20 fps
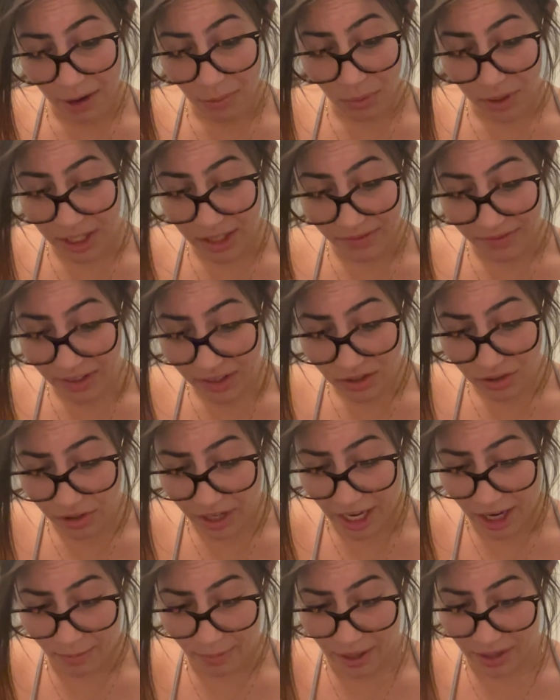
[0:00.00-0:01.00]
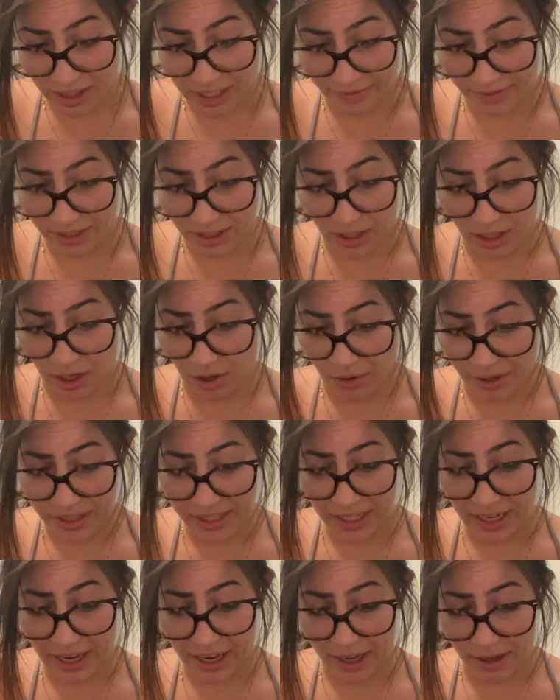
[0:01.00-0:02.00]
wouldn't have felt okay about leaving Nico at
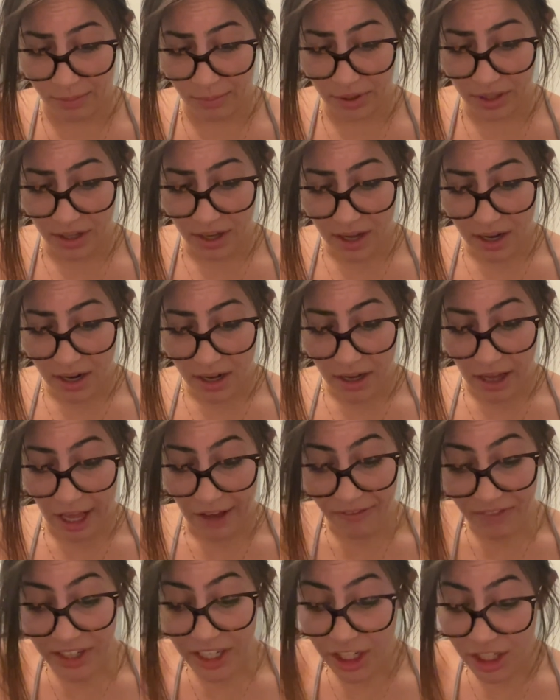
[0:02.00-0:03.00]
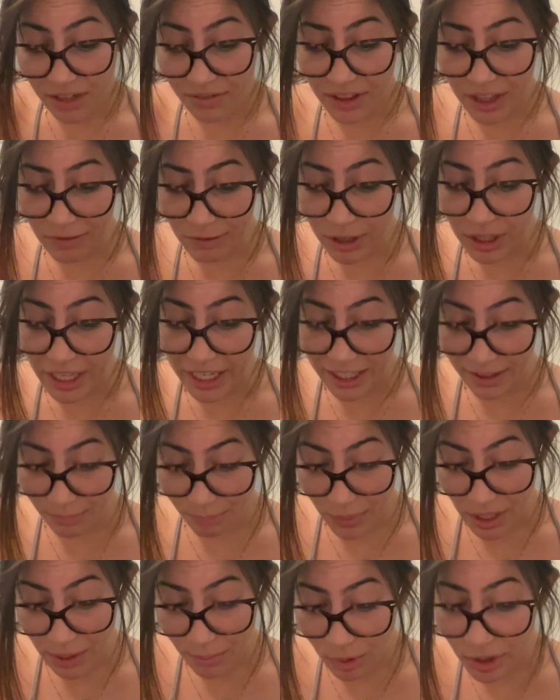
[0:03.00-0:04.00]
the camp. I figured if there were like
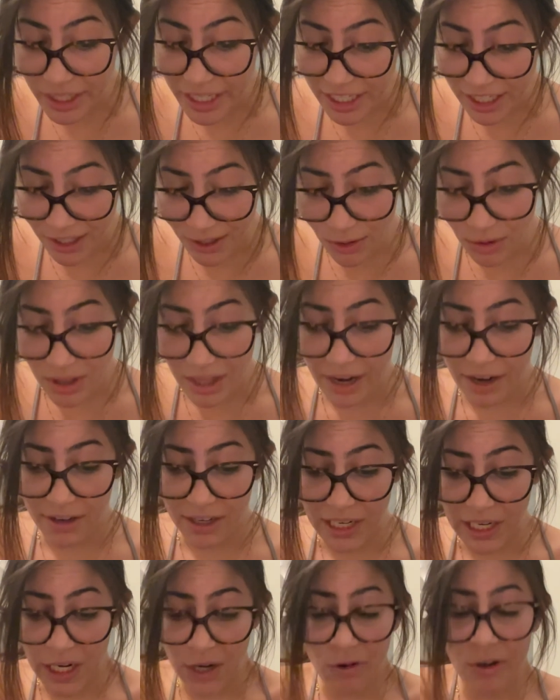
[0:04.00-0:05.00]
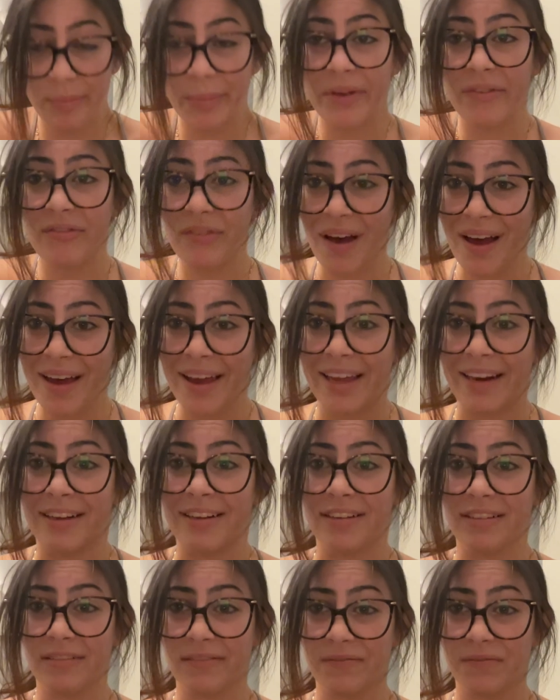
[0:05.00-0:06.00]
people like you there, Nico would be
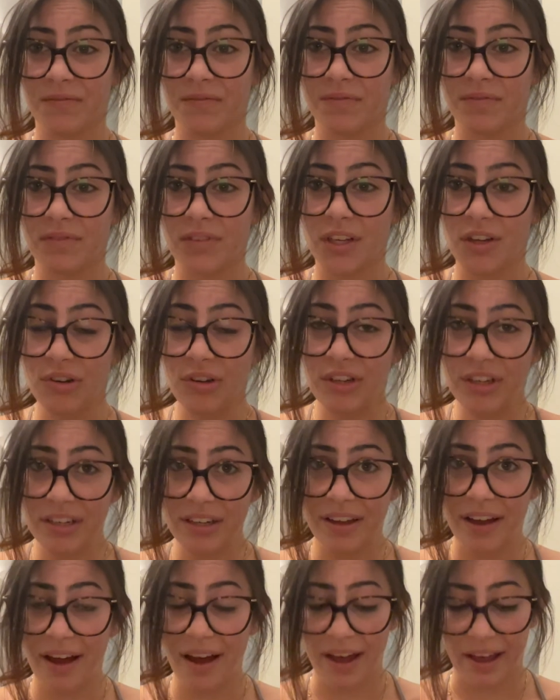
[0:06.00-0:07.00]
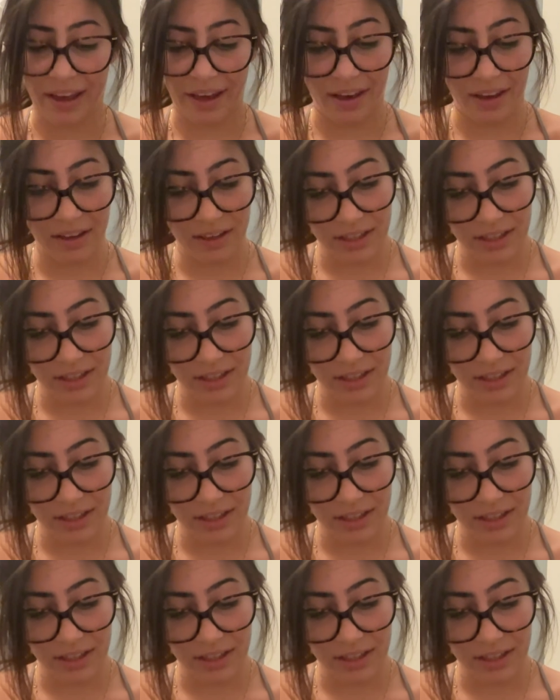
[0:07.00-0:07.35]
fine. You're a good guy.